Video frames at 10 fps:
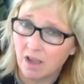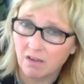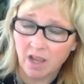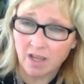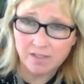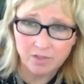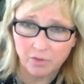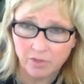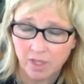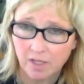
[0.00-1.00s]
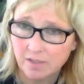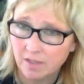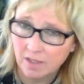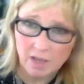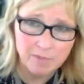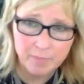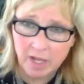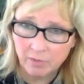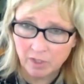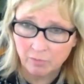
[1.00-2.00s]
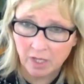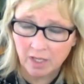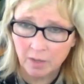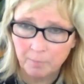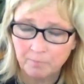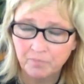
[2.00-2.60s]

all kinds of cool things and then comes back when you wake up.